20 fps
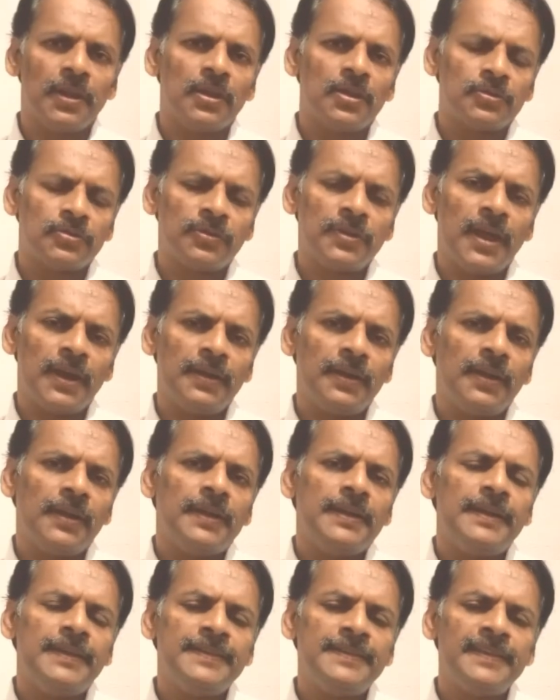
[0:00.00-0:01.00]
so
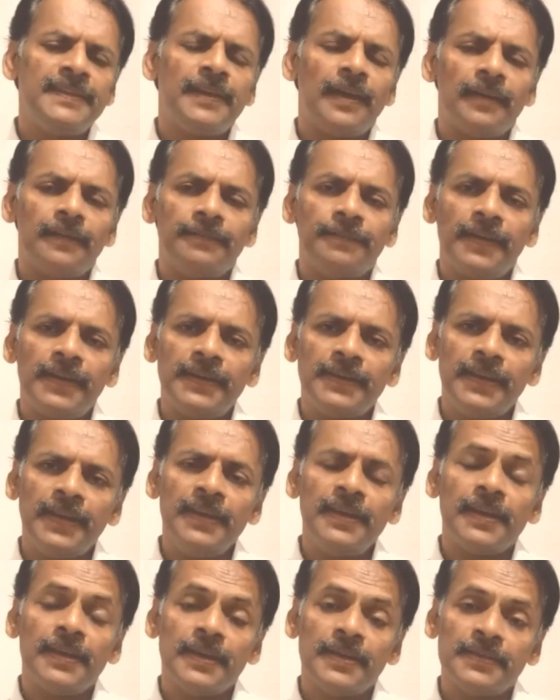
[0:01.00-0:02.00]
that is it
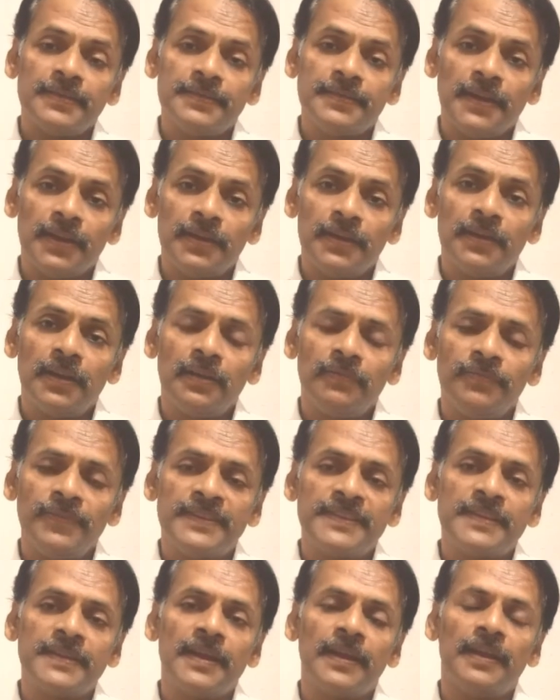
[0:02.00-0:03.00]
affecting his general
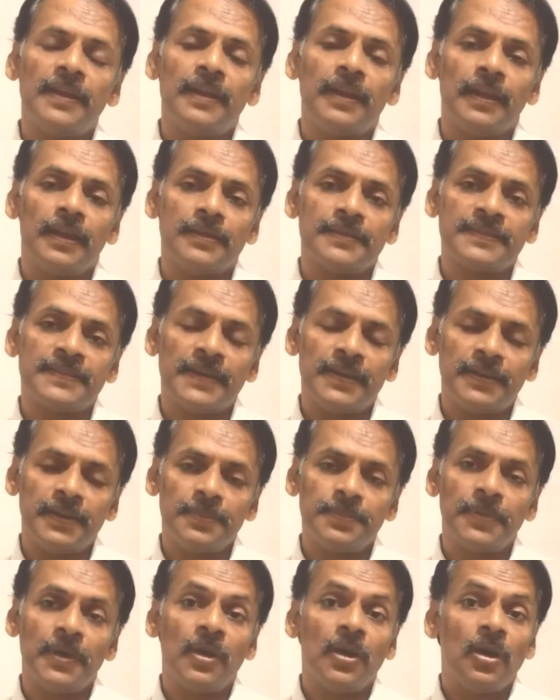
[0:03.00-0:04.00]
physical
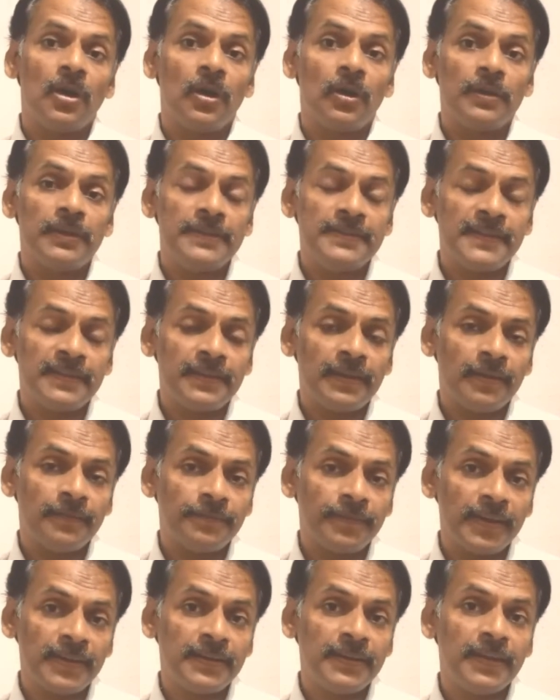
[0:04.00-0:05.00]
setup, is it
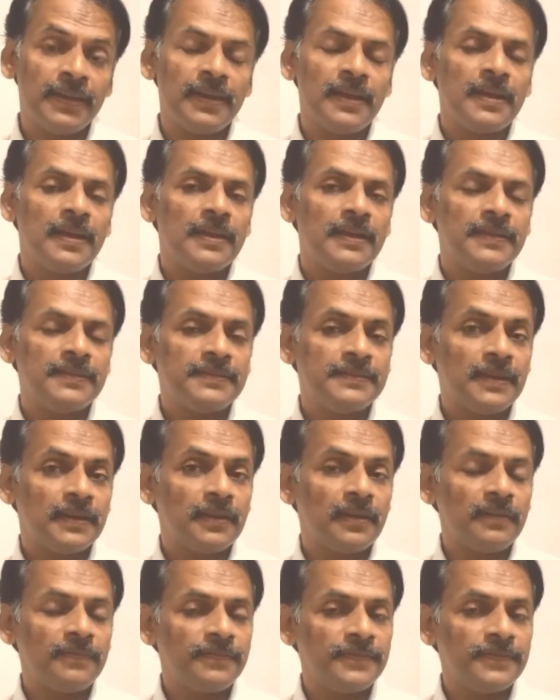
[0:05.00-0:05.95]
affecting his general